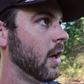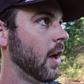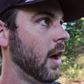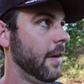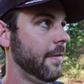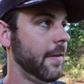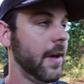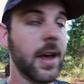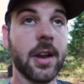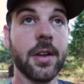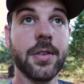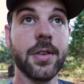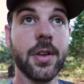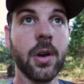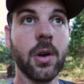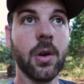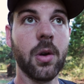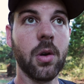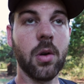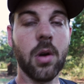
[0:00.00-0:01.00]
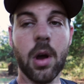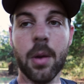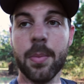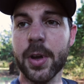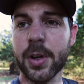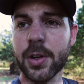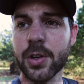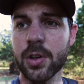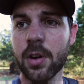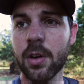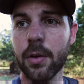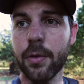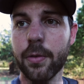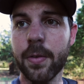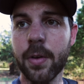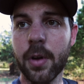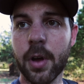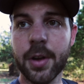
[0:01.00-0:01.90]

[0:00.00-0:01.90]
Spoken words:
I've had a picture of